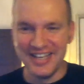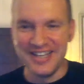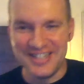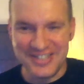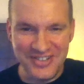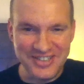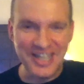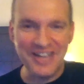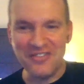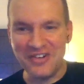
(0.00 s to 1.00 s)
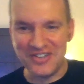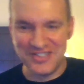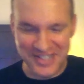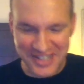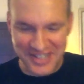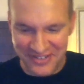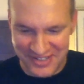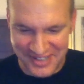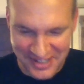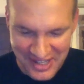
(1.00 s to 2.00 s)
Don't tell everyone our secrets.
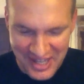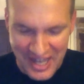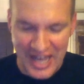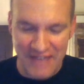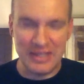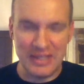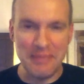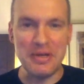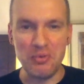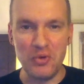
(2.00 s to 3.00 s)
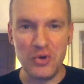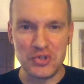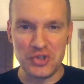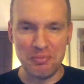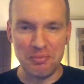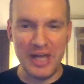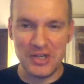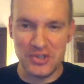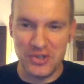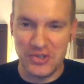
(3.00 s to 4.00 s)
Yeah, I have a limited wardrobe: black
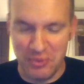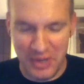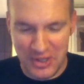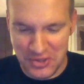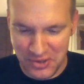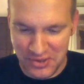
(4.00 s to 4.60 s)
shirts and white shirts.